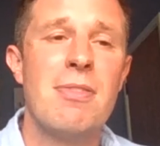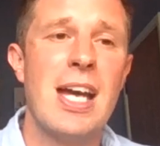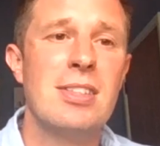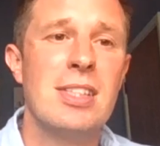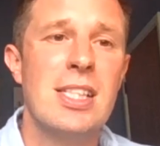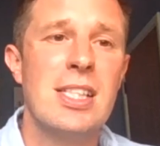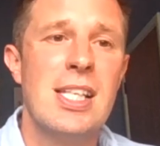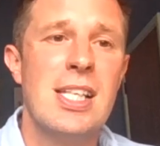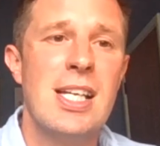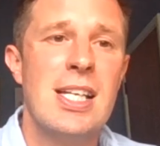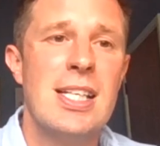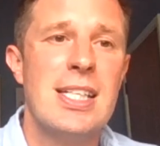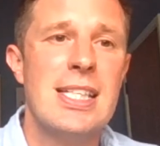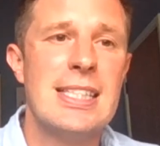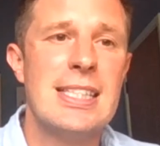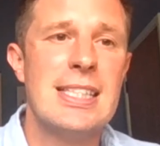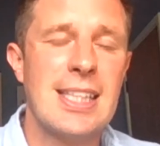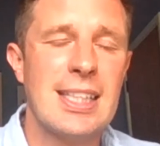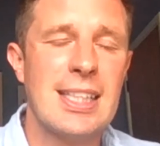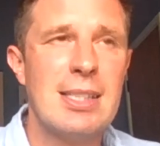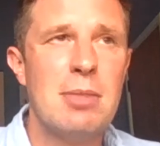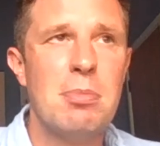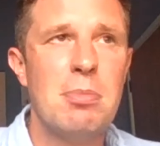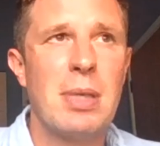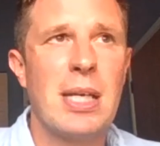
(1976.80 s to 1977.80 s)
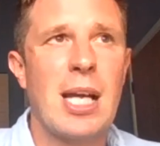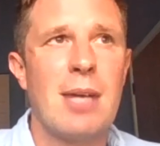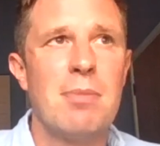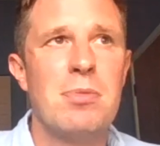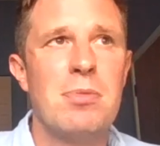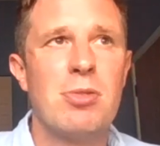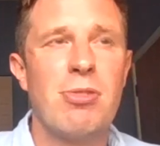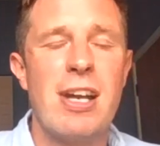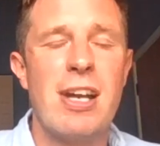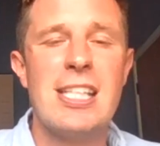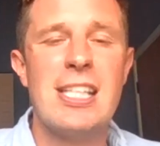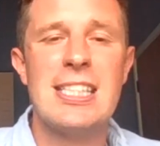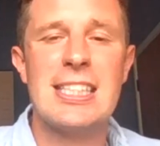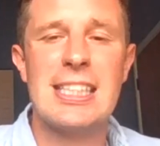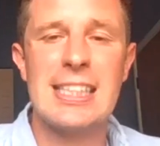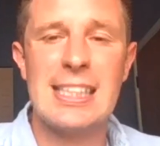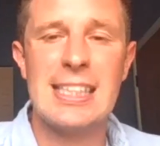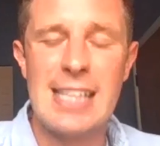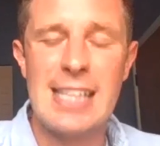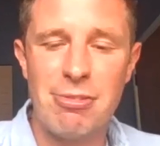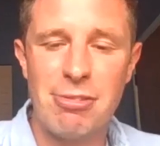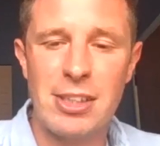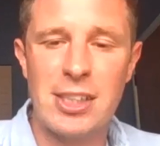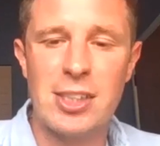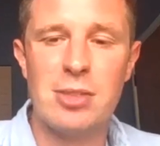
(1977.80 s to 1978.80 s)
then it suddenly becomes very
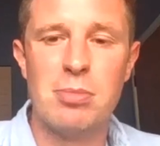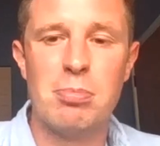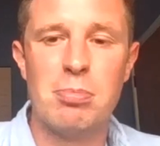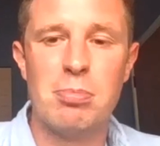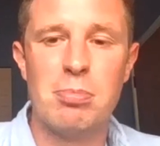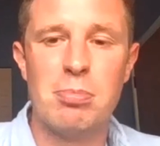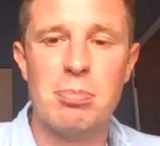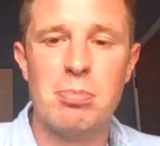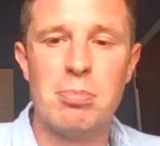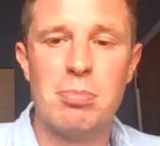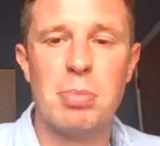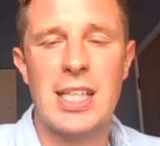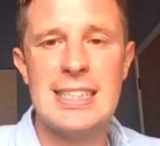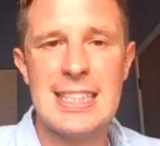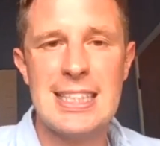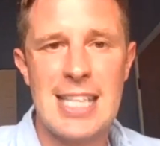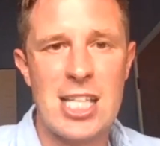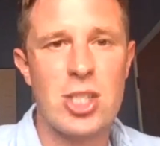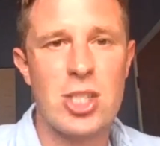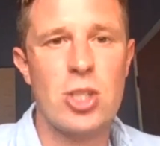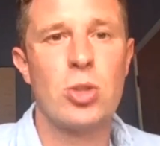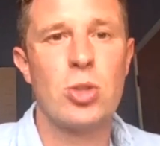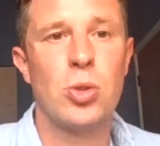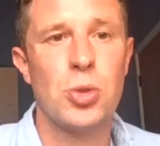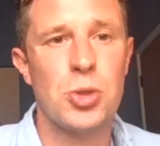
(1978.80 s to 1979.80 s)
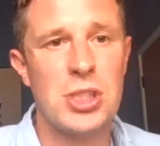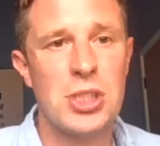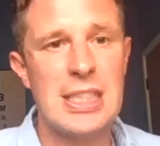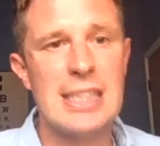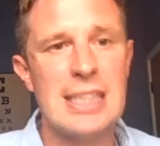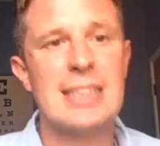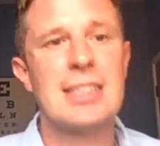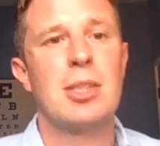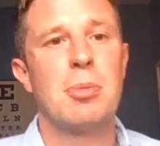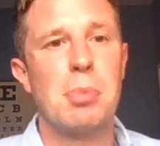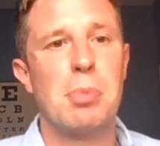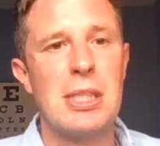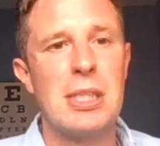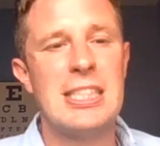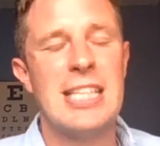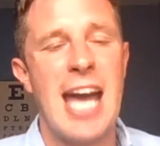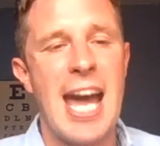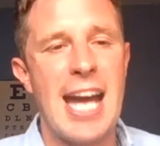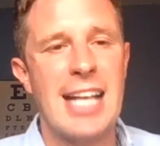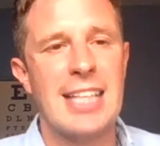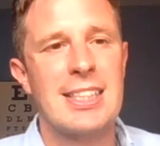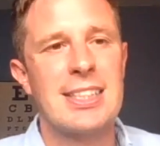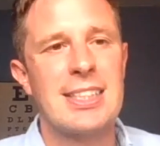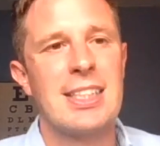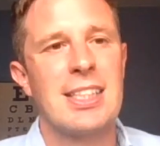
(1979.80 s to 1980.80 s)
significant, because international law seeks to
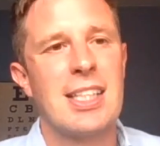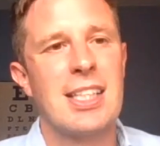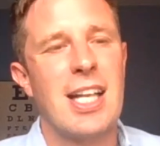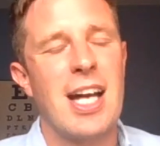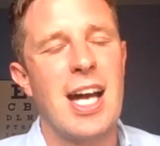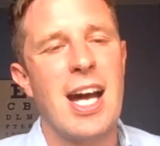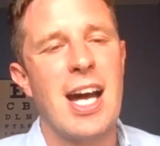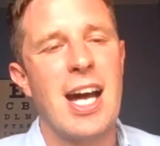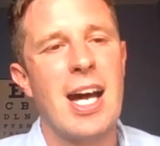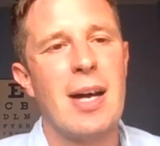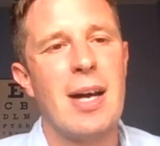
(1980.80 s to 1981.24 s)
protect